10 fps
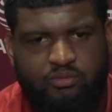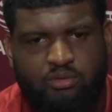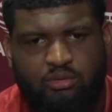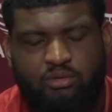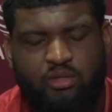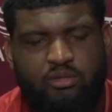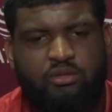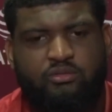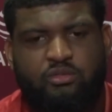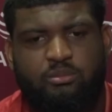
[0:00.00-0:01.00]
for another
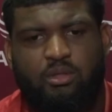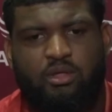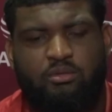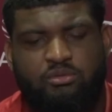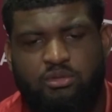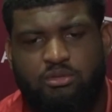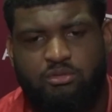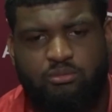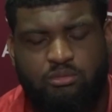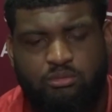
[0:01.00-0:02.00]
good team, Iowa State, this week.